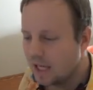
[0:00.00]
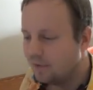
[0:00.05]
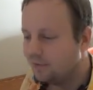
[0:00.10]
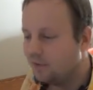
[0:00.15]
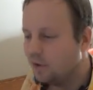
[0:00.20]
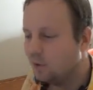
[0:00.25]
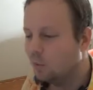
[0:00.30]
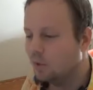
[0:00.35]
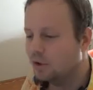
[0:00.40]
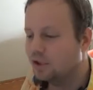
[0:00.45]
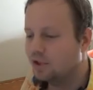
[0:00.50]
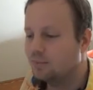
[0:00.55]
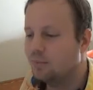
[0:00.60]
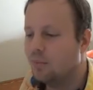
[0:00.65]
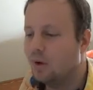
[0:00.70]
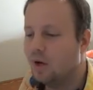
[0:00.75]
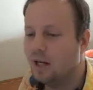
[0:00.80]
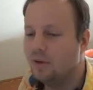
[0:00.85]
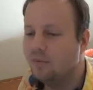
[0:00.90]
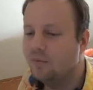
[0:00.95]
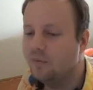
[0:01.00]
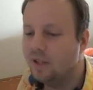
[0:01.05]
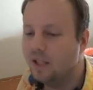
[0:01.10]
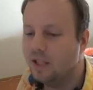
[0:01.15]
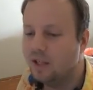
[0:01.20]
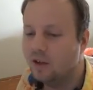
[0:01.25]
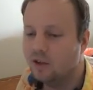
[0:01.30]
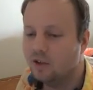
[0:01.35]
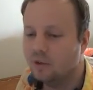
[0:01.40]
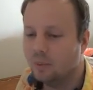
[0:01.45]
If you watched my
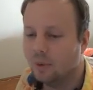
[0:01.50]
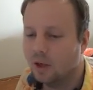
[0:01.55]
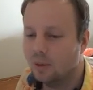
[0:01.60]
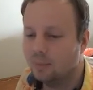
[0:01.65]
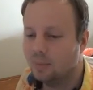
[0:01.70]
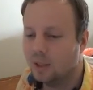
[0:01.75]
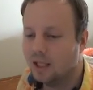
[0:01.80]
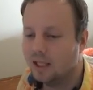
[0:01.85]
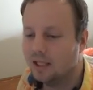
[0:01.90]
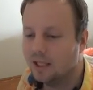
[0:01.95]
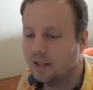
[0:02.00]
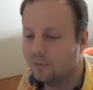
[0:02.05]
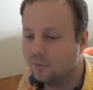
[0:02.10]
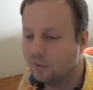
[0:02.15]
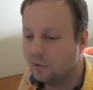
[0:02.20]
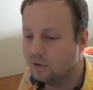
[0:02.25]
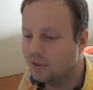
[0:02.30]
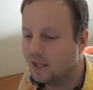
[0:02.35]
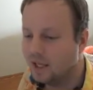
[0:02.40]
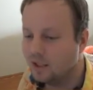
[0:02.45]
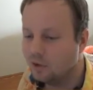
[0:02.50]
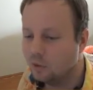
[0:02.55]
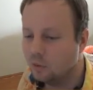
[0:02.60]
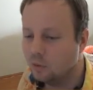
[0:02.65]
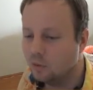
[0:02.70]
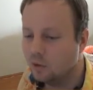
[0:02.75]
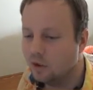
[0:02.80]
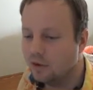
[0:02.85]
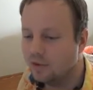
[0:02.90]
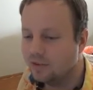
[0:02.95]
videos where I play Left 4 Dead,
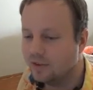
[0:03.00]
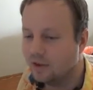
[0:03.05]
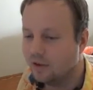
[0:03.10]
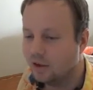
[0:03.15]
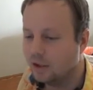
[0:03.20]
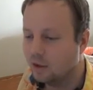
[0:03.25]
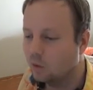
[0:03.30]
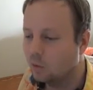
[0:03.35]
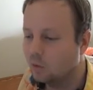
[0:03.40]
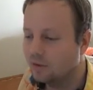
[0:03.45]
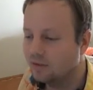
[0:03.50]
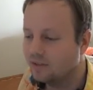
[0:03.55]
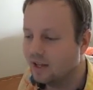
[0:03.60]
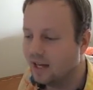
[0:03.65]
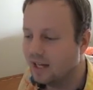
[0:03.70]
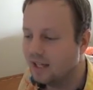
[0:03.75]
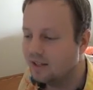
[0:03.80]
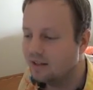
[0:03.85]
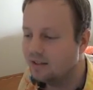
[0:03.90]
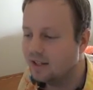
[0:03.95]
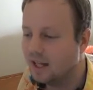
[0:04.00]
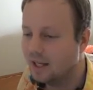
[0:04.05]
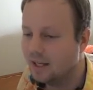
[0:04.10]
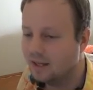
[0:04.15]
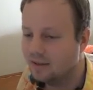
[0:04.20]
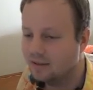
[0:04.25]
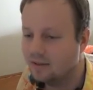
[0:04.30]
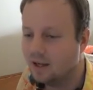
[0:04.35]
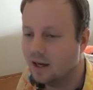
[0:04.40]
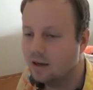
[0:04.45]
you'll notice that I call the tank in that
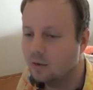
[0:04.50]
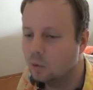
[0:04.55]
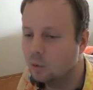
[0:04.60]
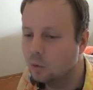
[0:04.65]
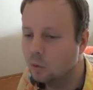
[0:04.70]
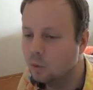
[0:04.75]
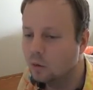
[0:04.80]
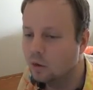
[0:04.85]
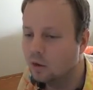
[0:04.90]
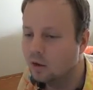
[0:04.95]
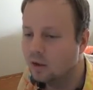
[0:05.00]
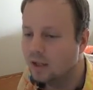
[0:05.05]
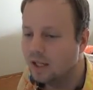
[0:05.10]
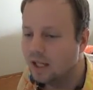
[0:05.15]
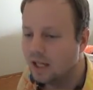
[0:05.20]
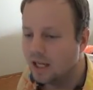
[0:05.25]
a tankulo.